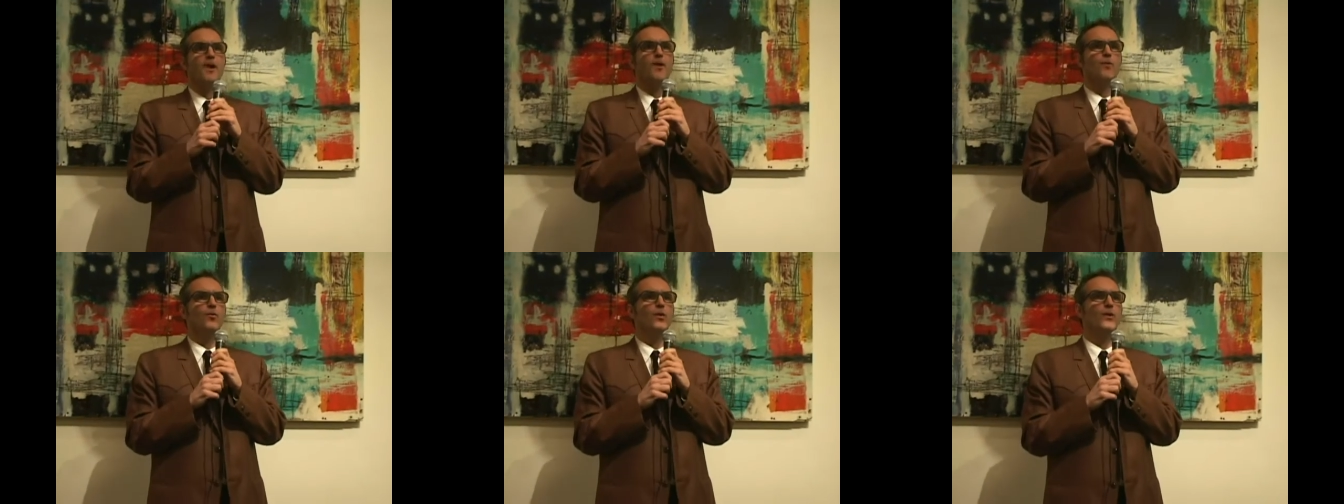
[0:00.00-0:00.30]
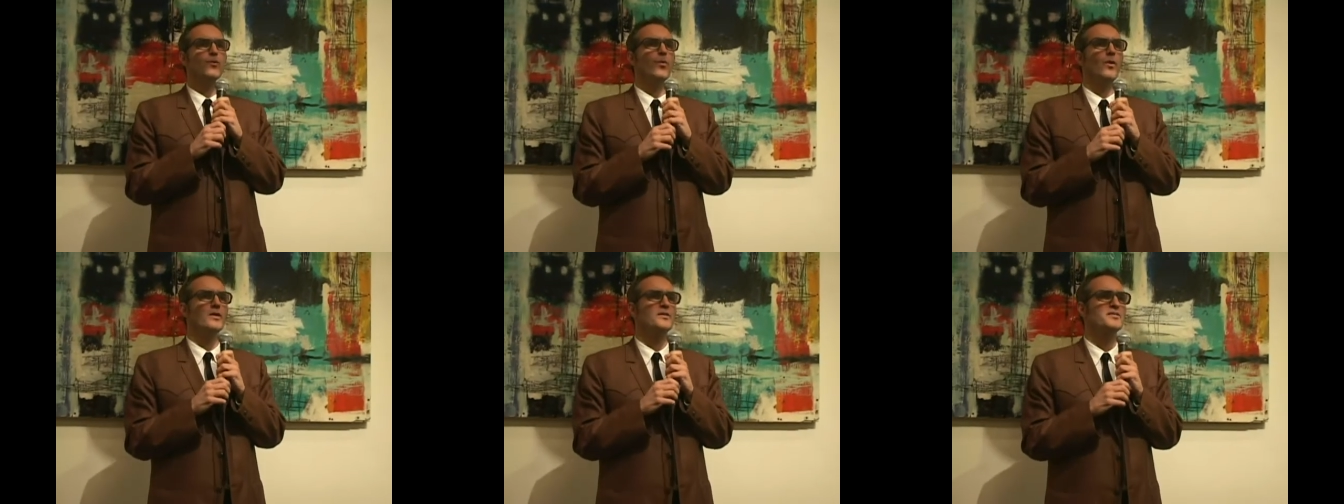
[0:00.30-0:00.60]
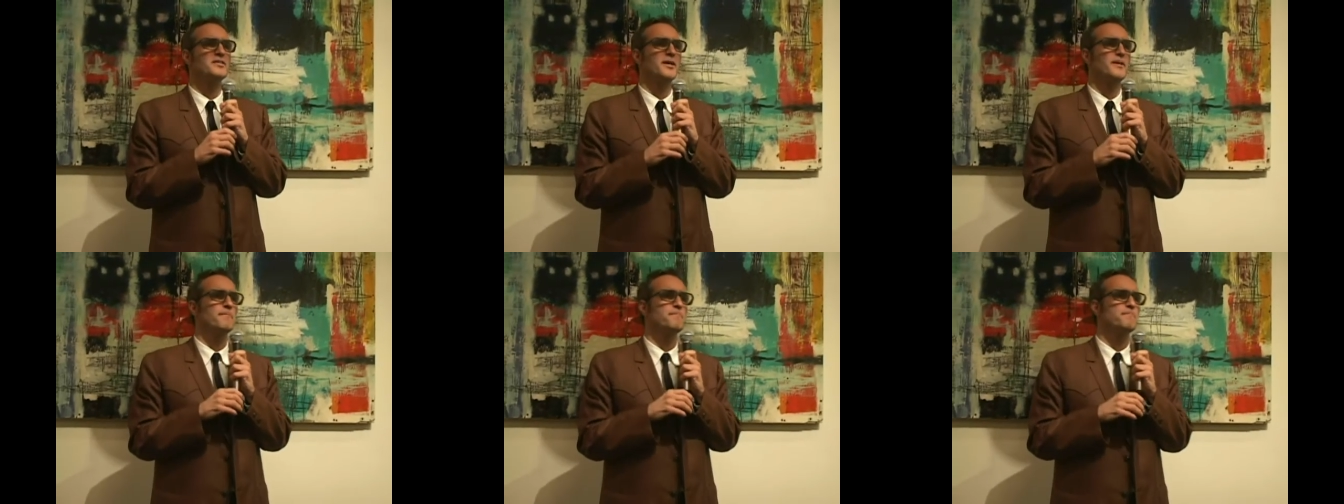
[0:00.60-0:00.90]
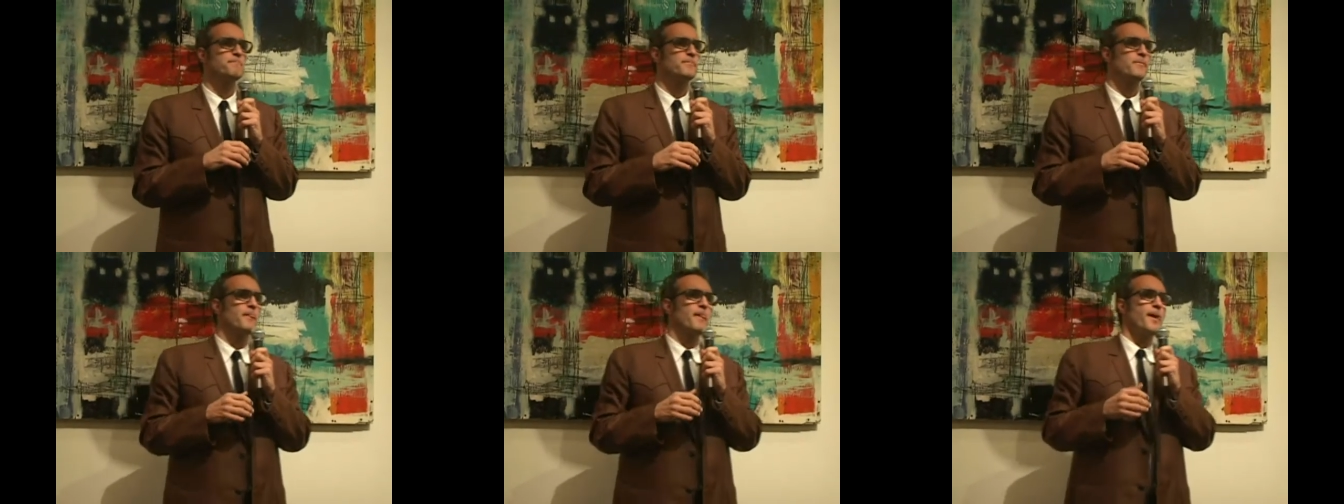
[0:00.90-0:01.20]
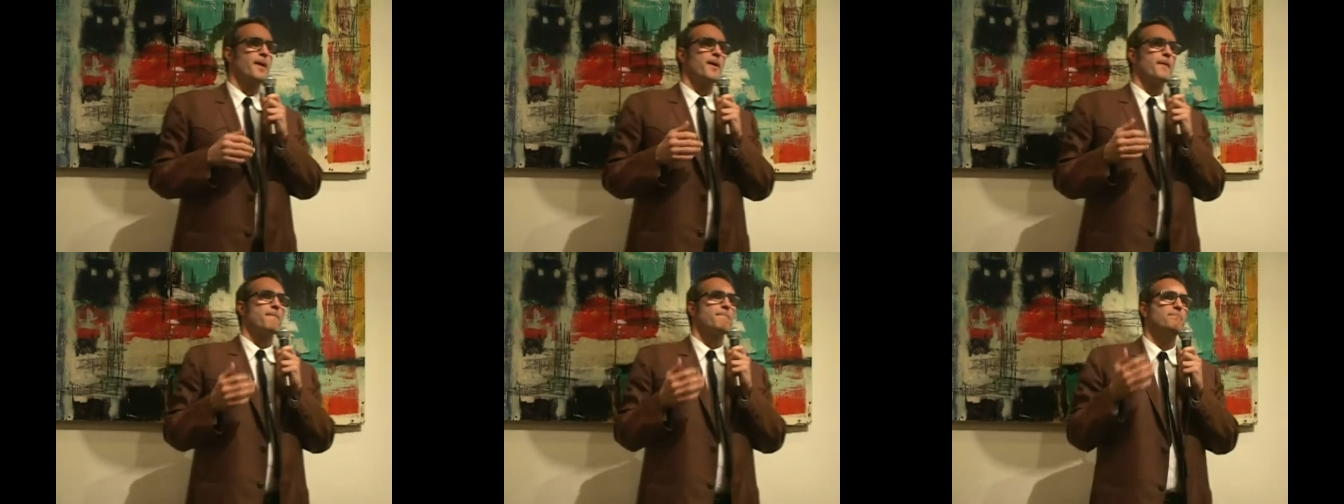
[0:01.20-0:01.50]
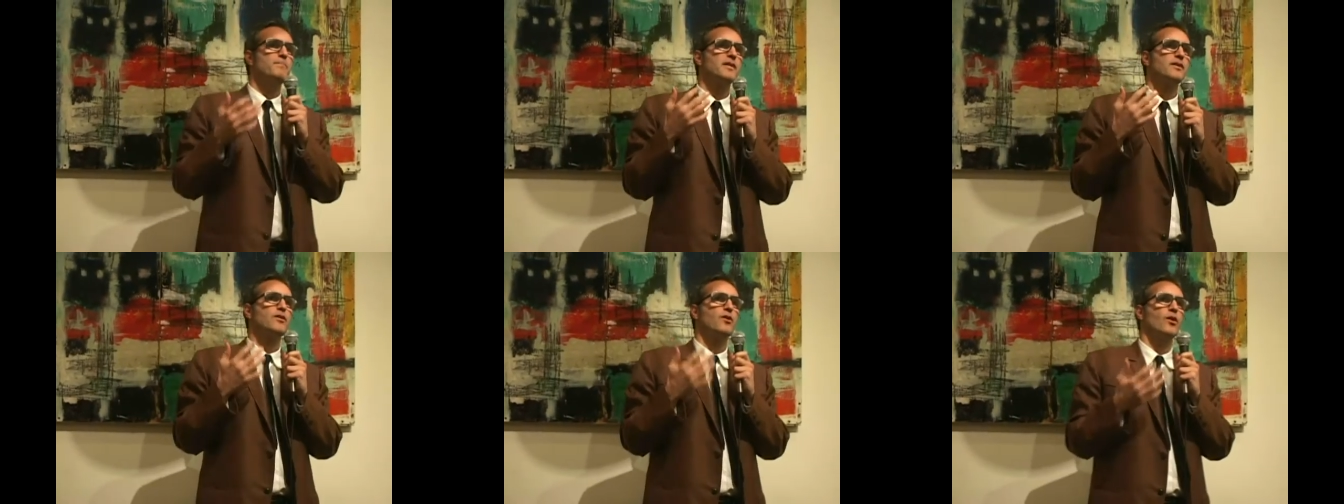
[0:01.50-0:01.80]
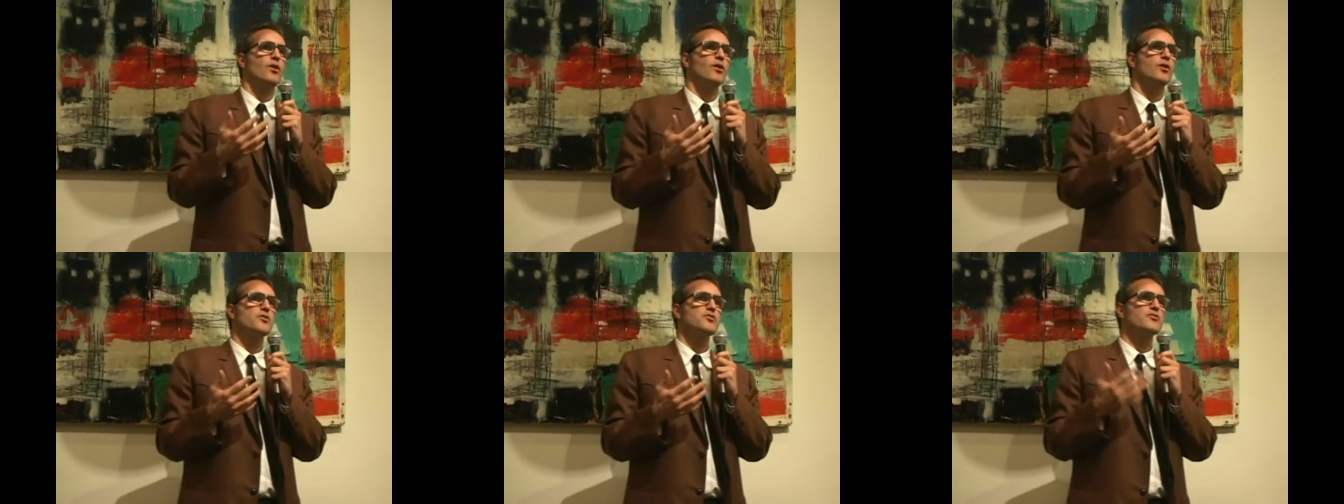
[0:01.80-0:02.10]
we want them
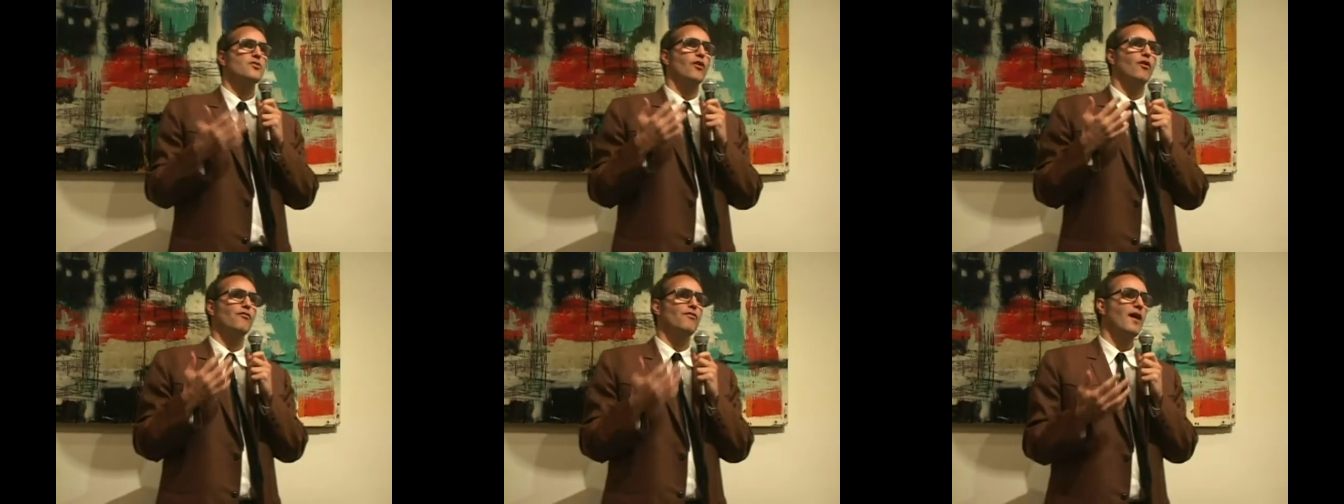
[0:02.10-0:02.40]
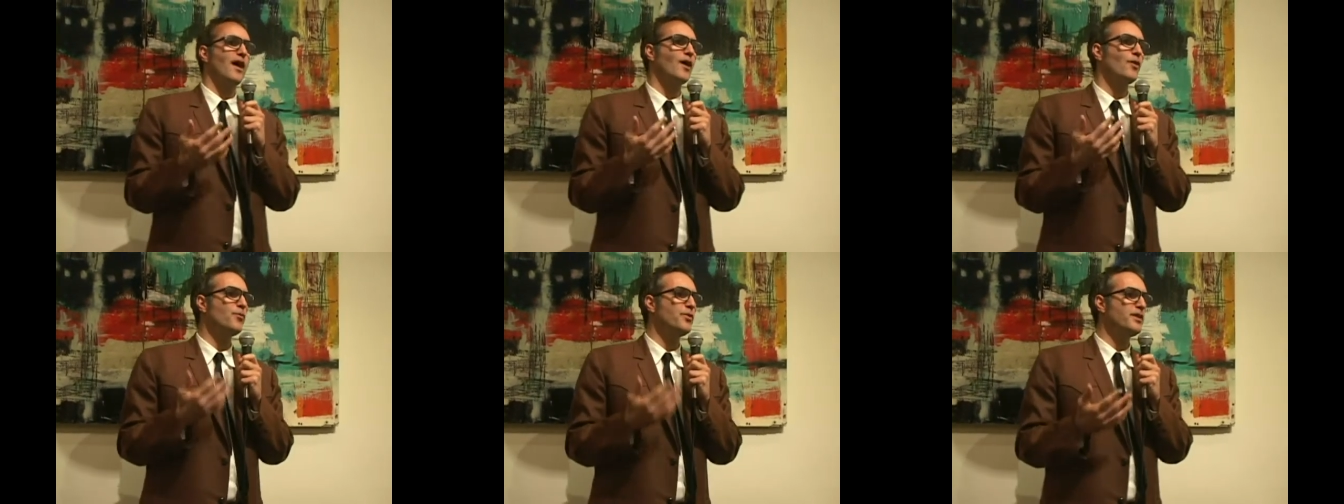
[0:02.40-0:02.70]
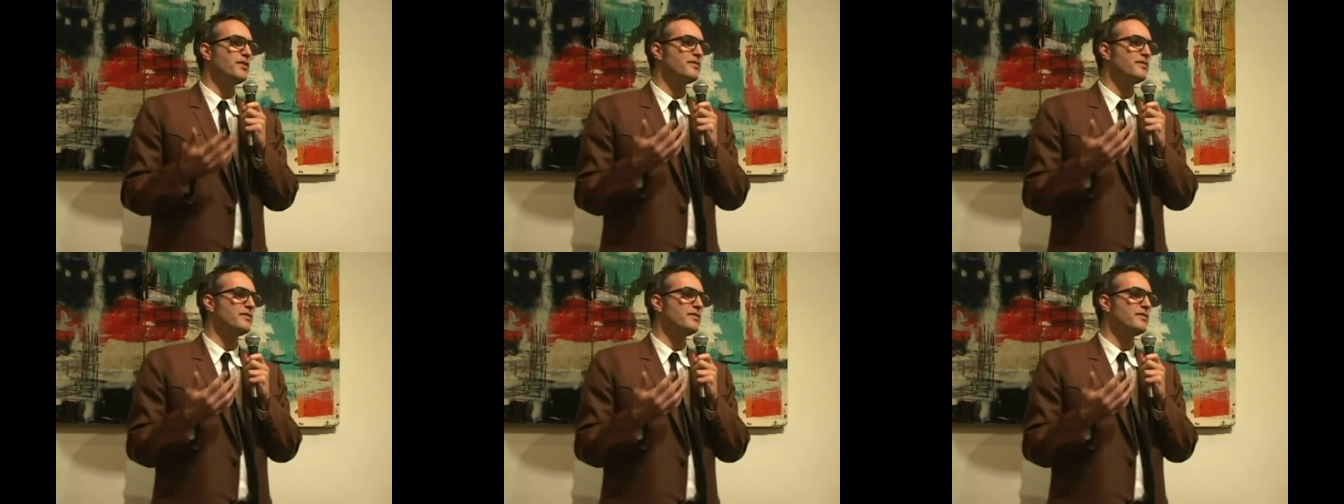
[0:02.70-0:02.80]
because of how we